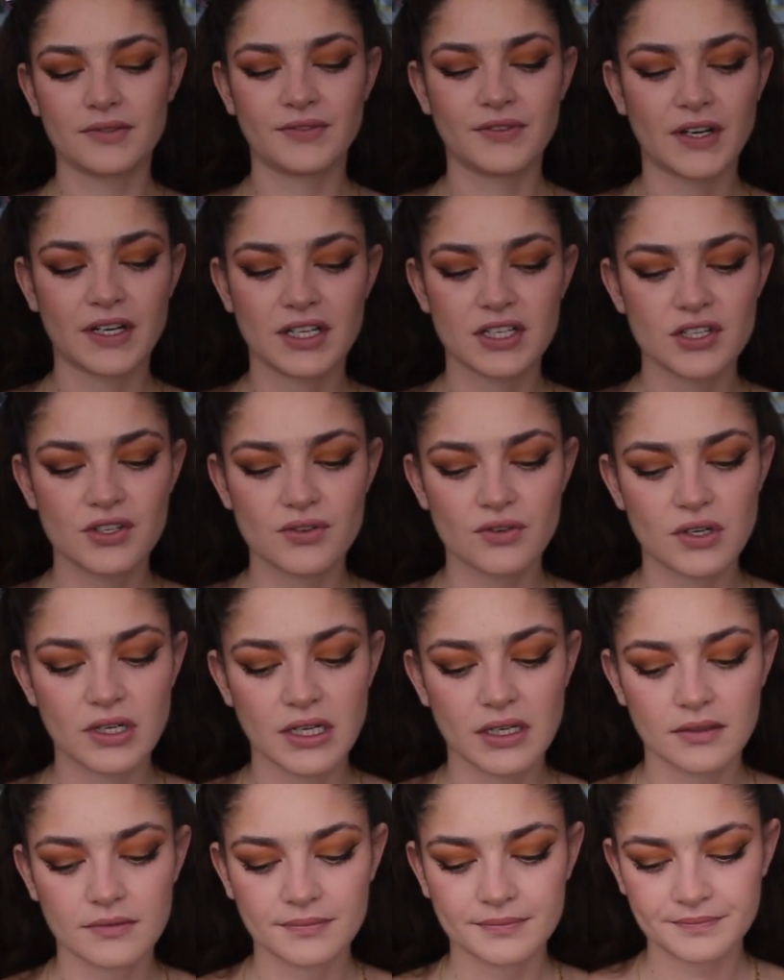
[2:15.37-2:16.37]
funny
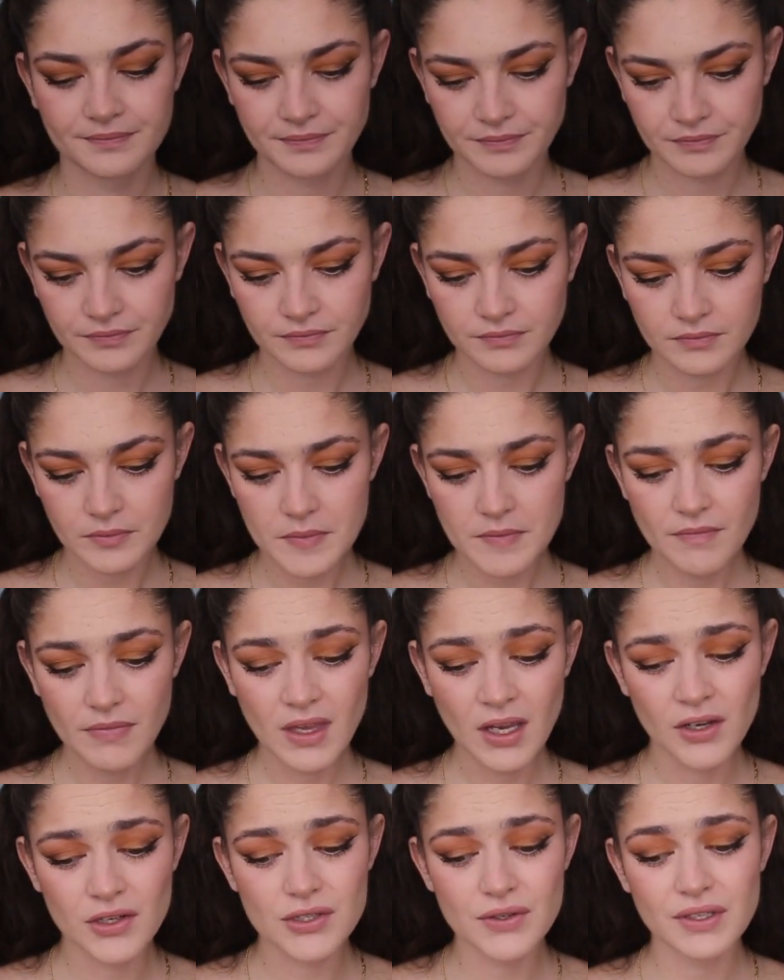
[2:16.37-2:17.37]
store.
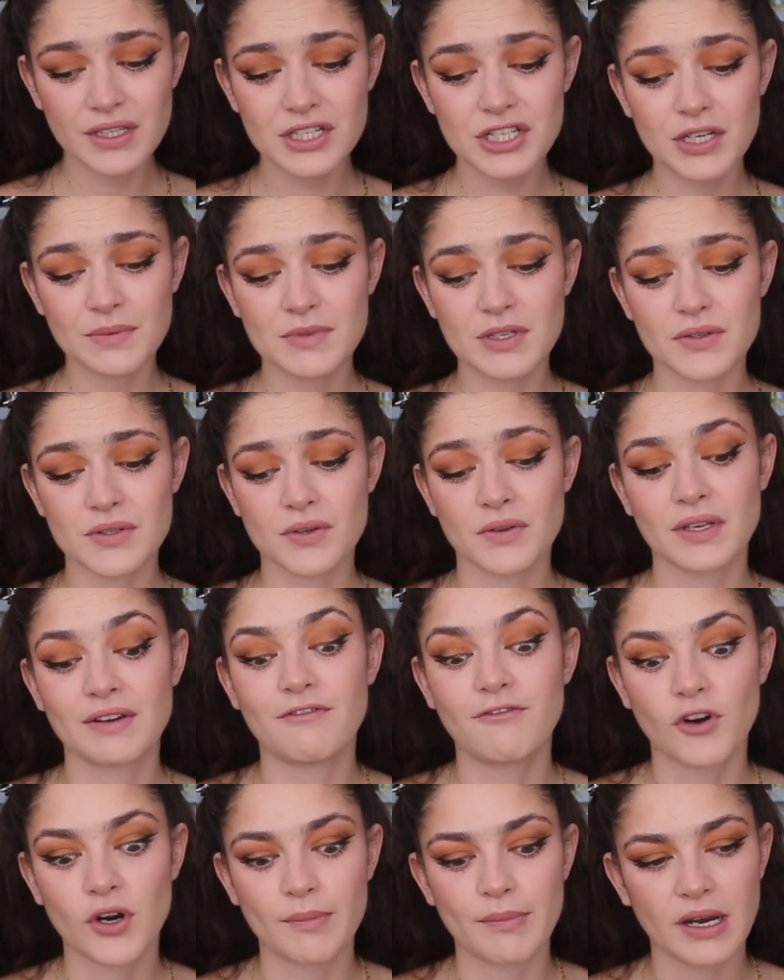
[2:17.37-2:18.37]
It was really cheap too, it was only
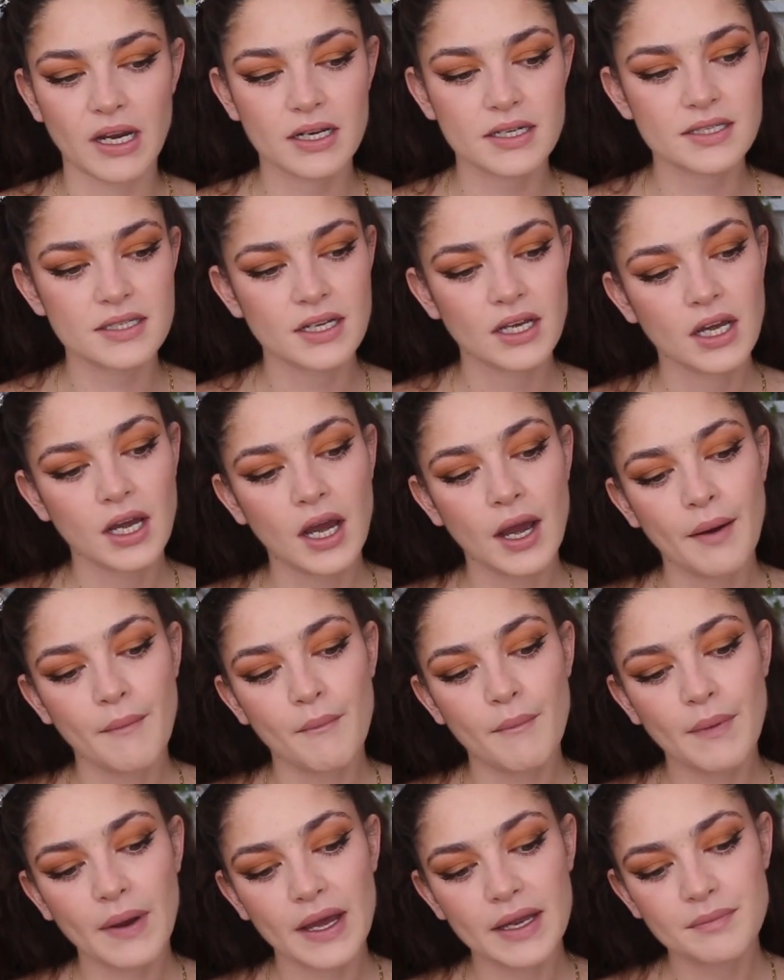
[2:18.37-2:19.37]
four bucks.
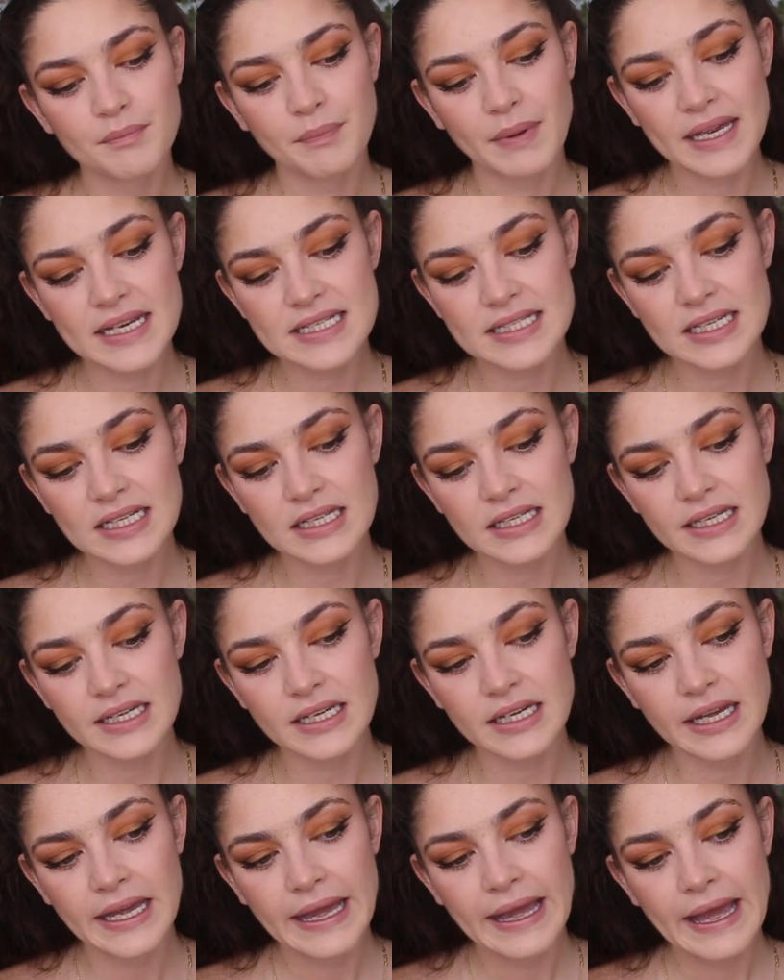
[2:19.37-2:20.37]
But
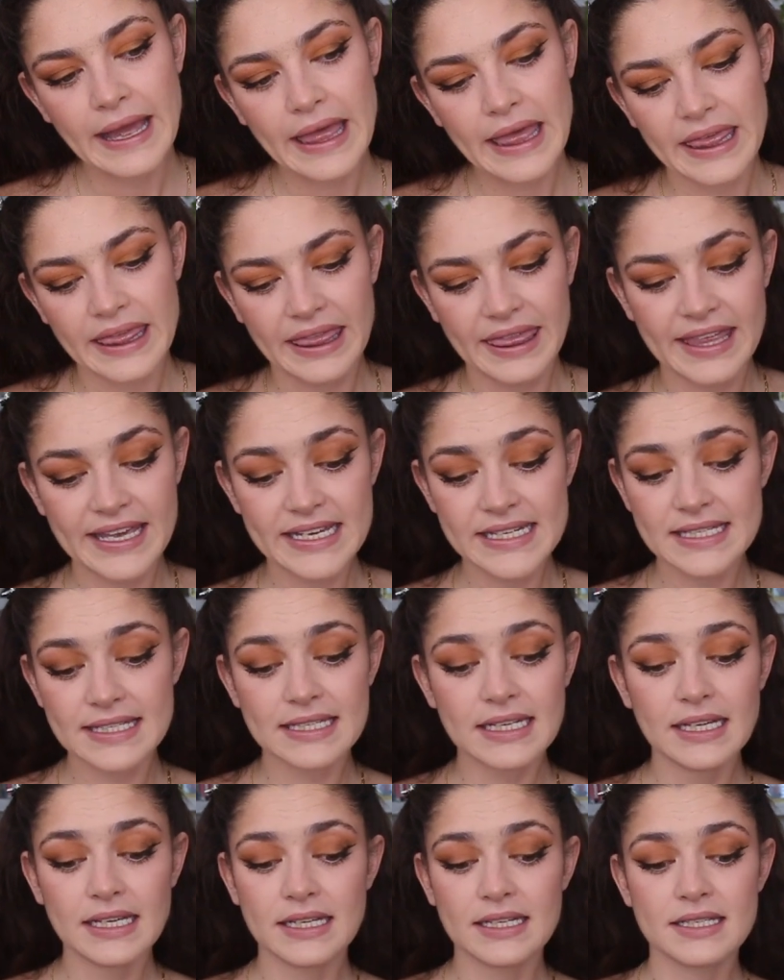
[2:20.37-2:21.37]
basically, this
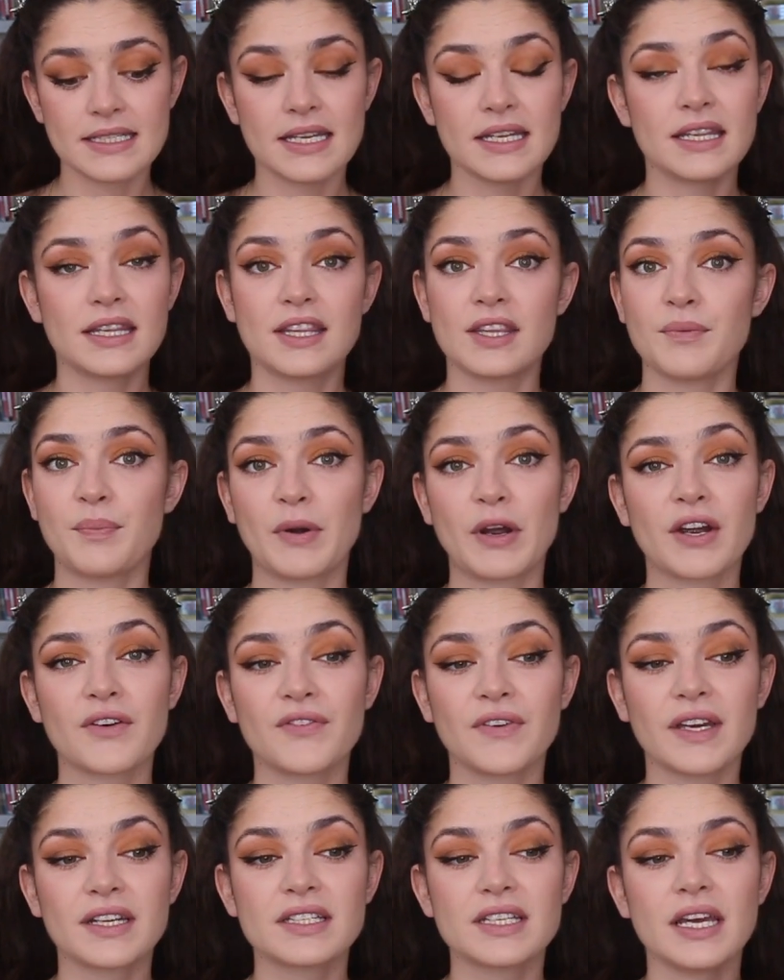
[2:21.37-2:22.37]
is the
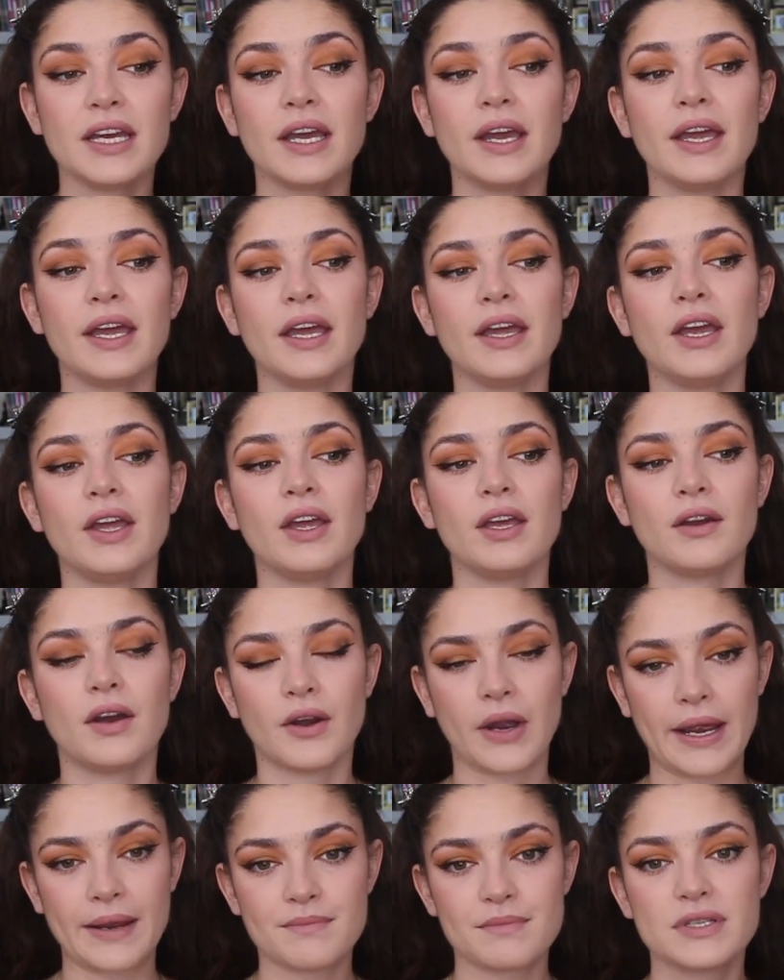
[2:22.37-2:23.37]
perfect, all
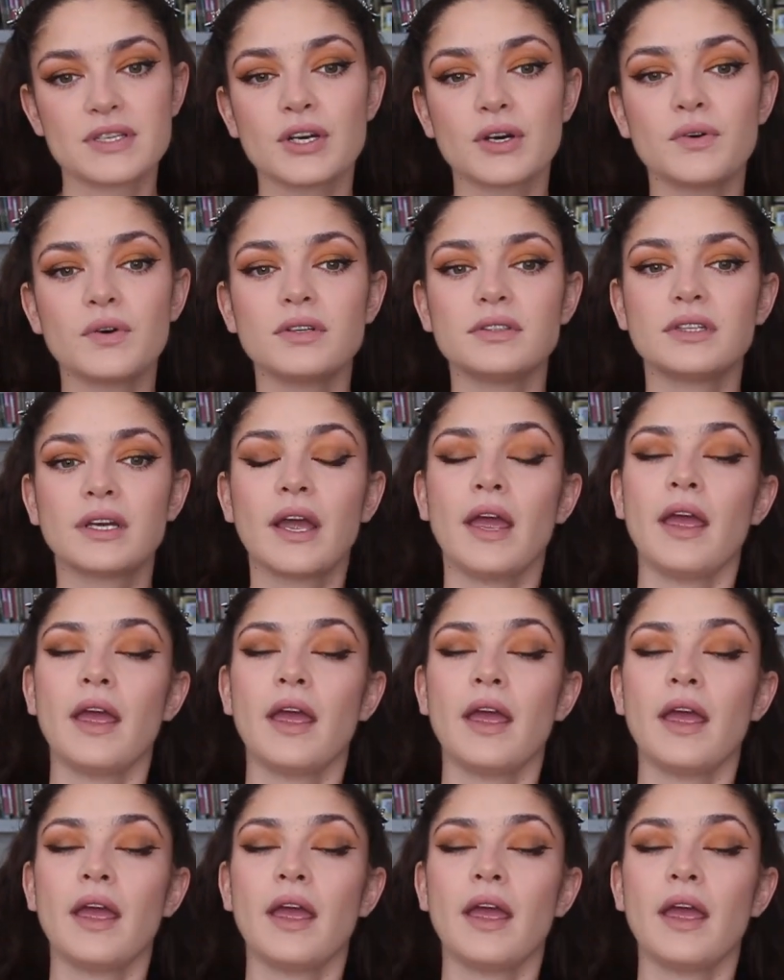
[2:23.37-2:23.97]
right, so